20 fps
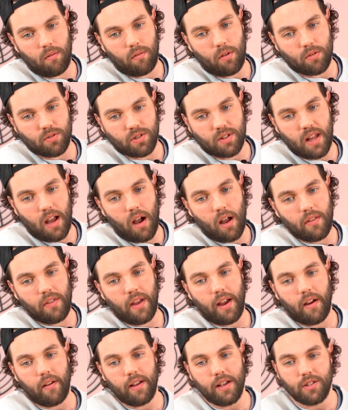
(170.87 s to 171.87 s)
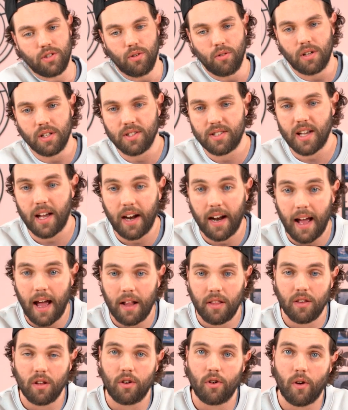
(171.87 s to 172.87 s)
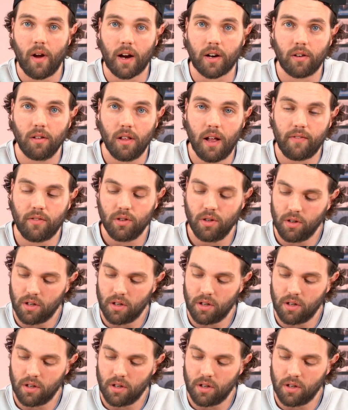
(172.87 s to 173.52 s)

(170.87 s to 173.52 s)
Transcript: goes down there is you can set it at the directory level.